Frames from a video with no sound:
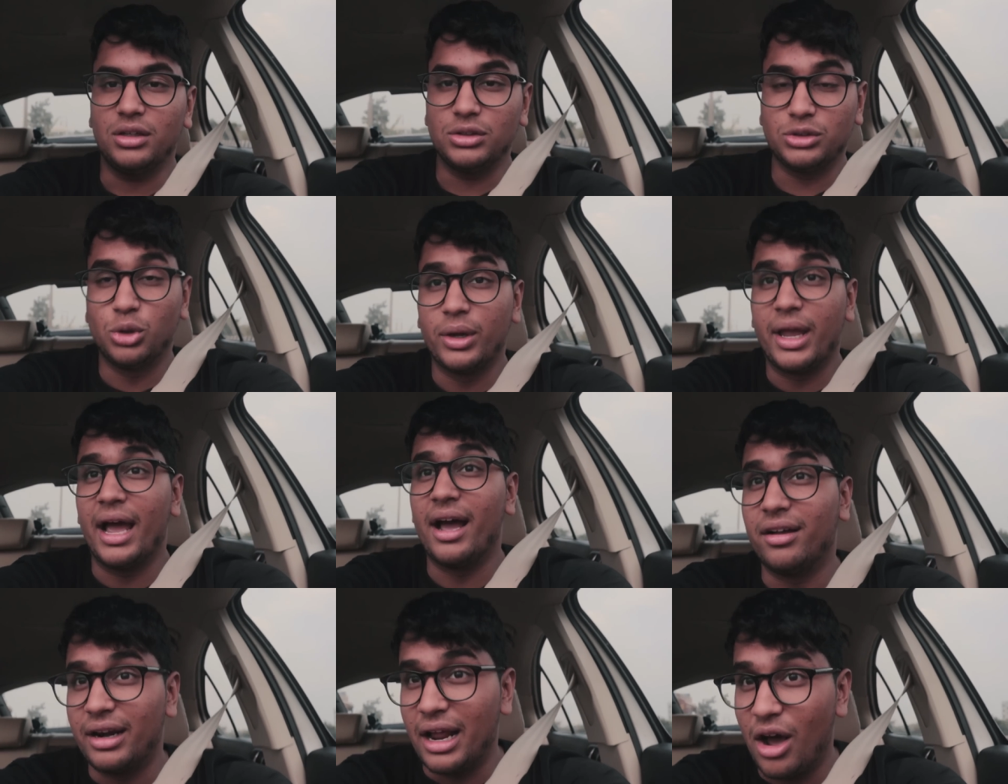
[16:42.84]
So
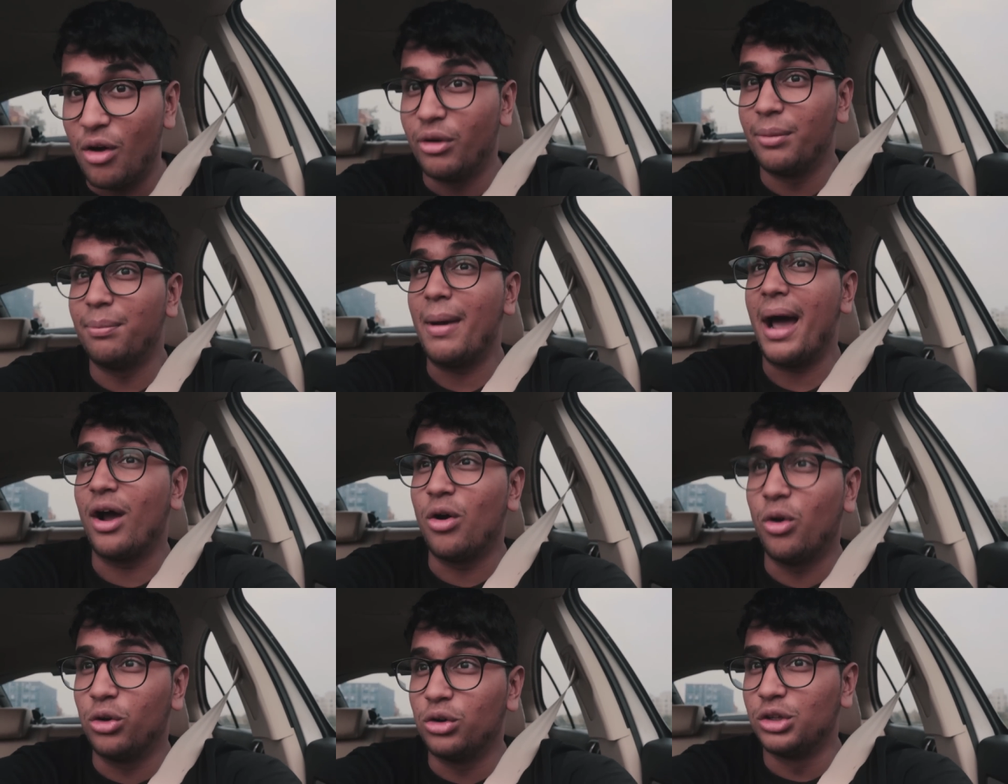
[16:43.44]
yeah, now we're
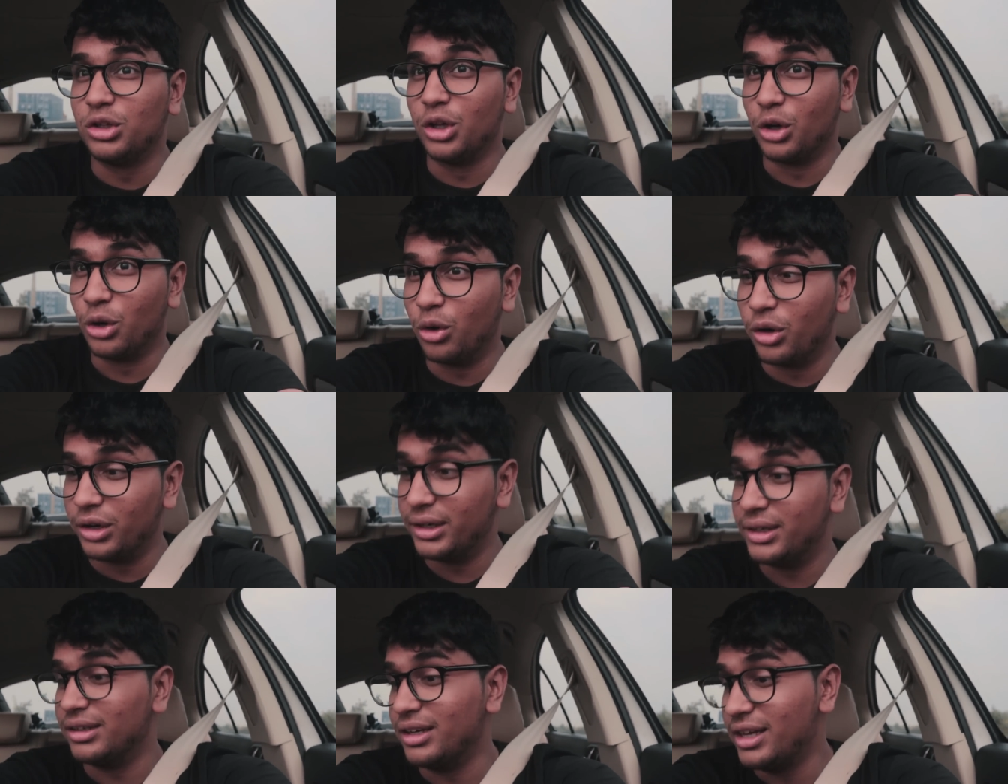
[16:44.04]
back onto the
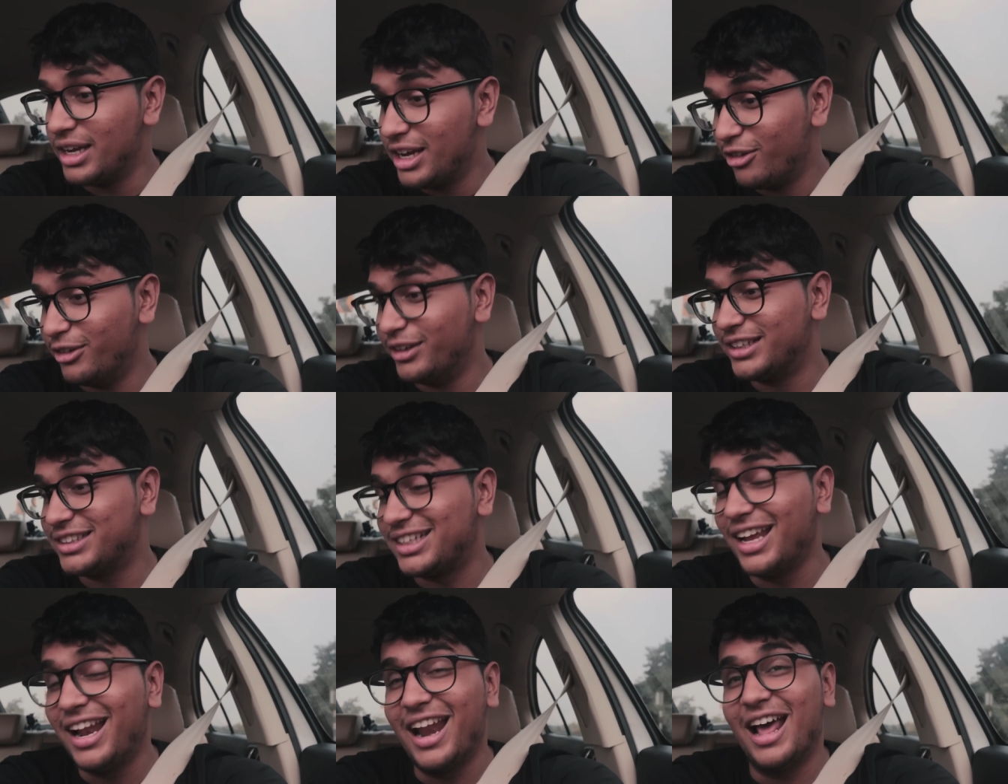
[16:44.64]
road. We
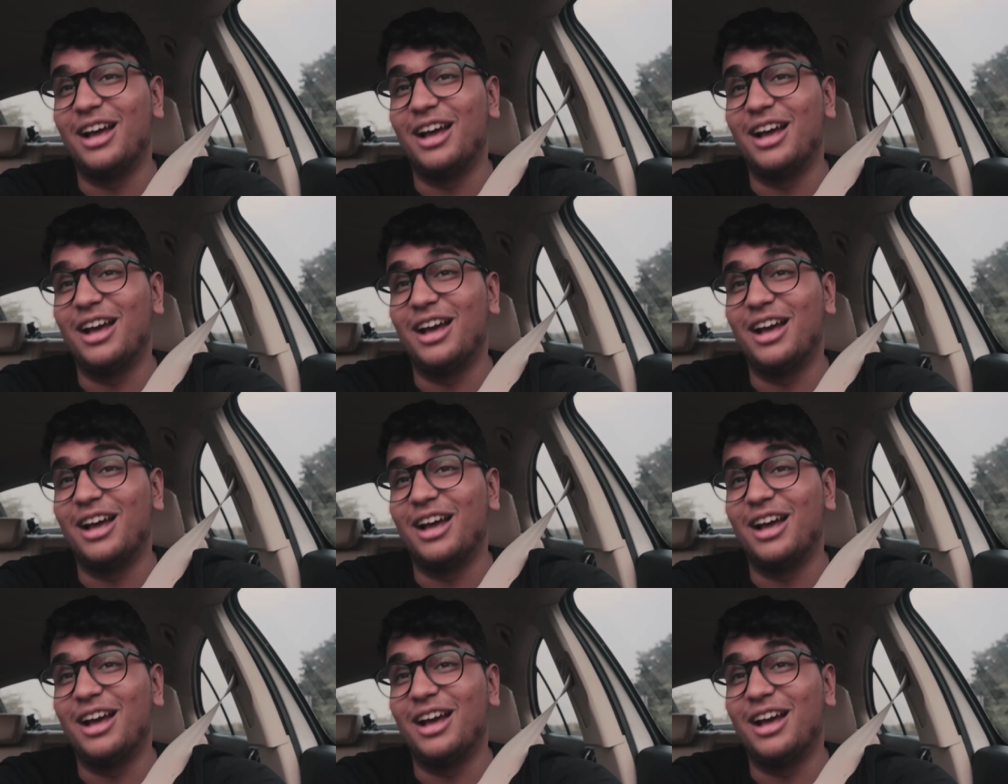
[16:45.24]
still